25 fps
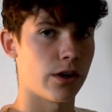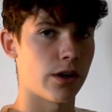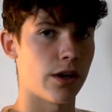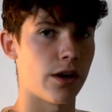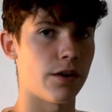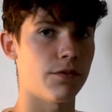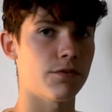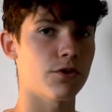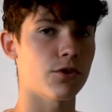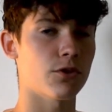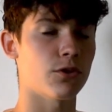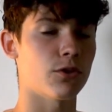
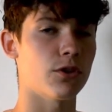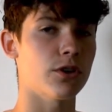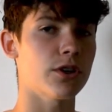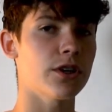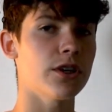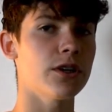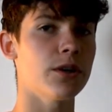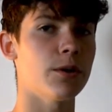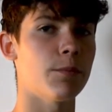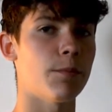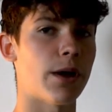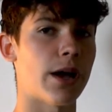If you're
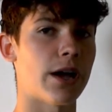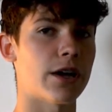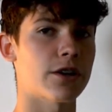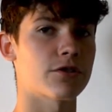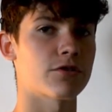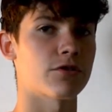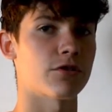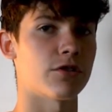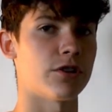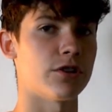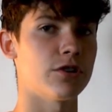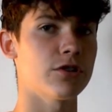looking to
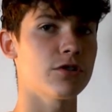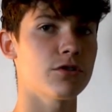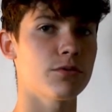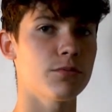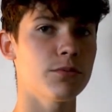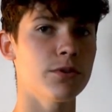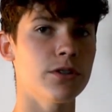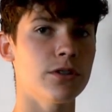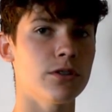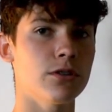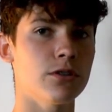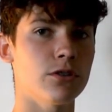master an
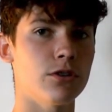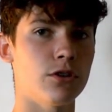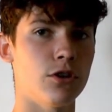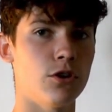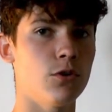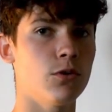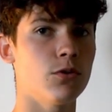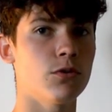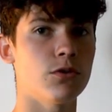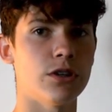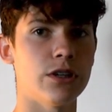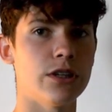instrument, you
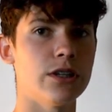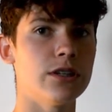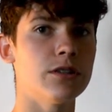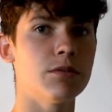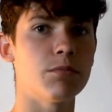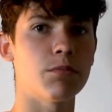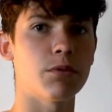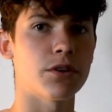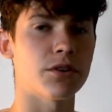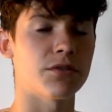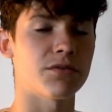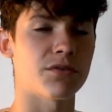don't need to
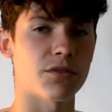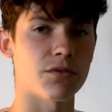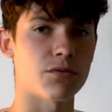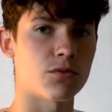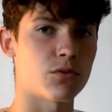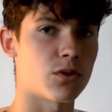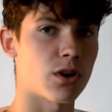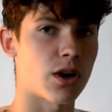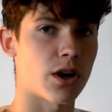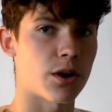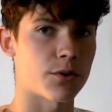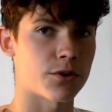play for
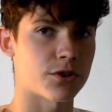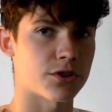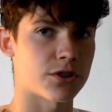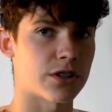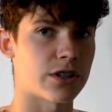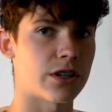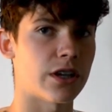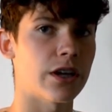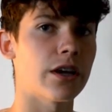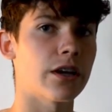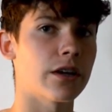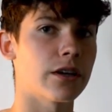four hours a
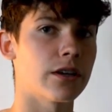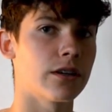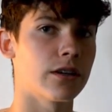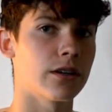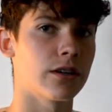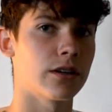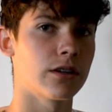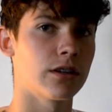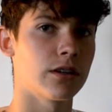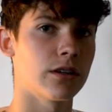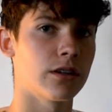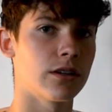day.
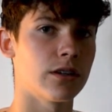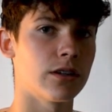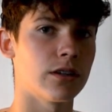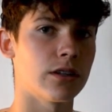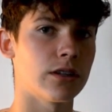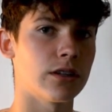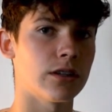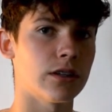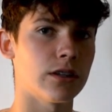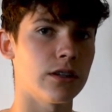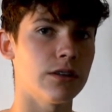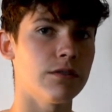
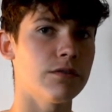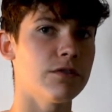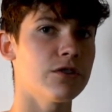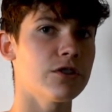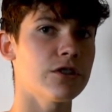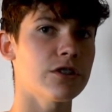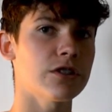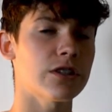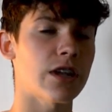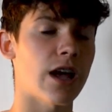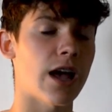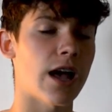Even
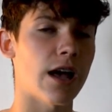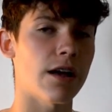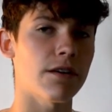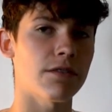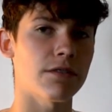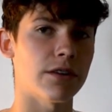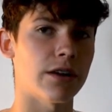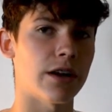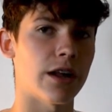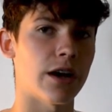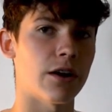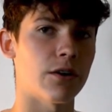just
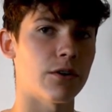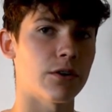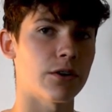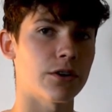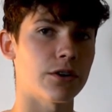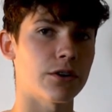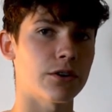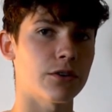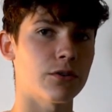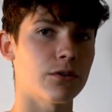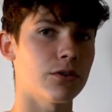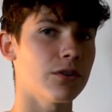half an
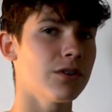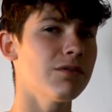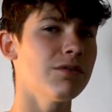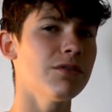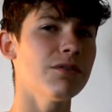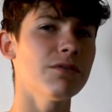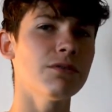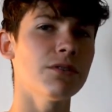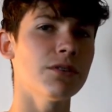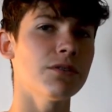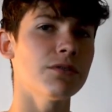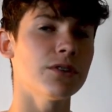hour or
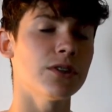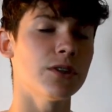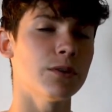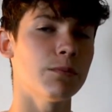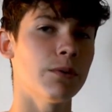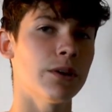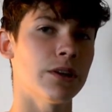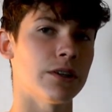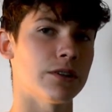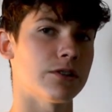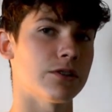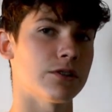even 15
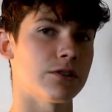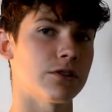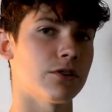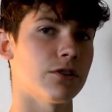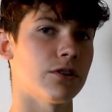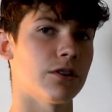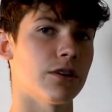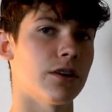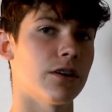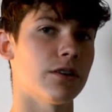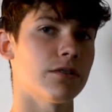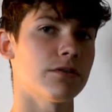minutes is good
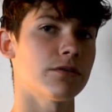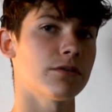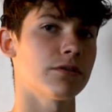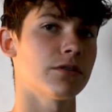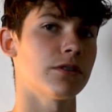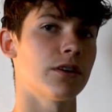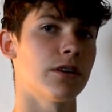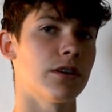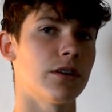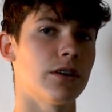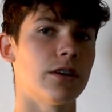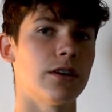enough.
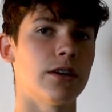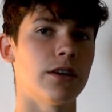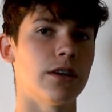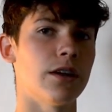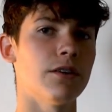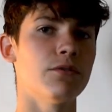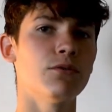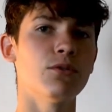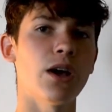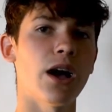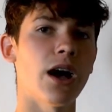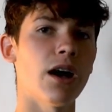
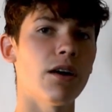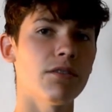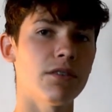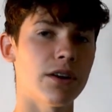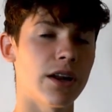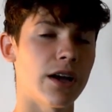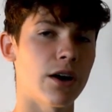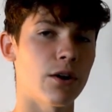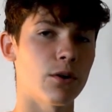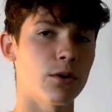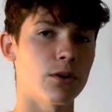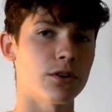If you have an
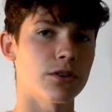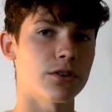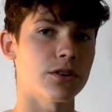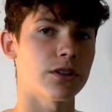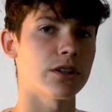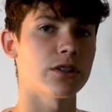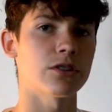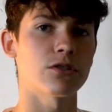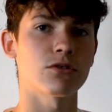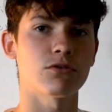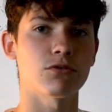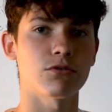hour,
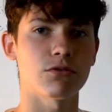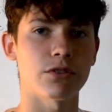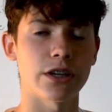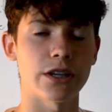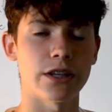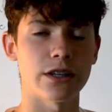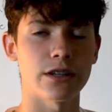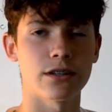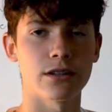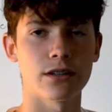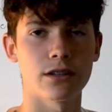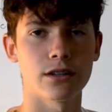that's
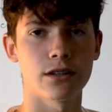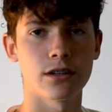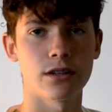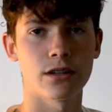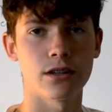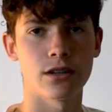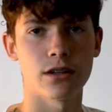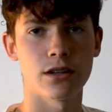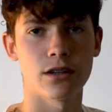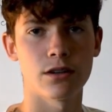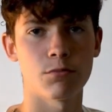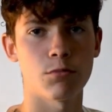great.
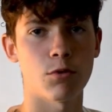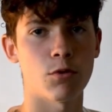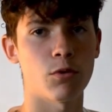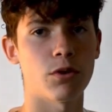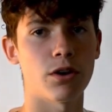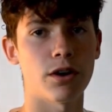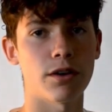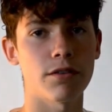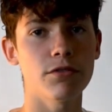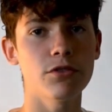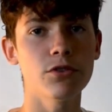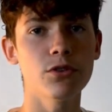But
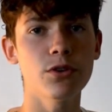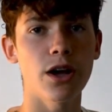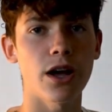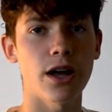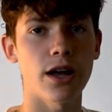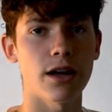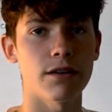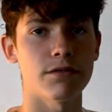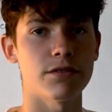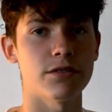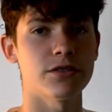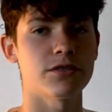whatever you
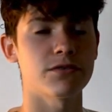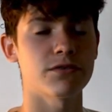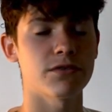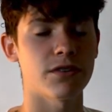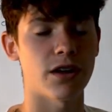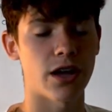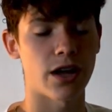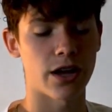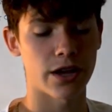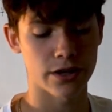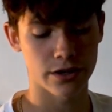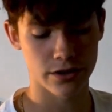have is fine.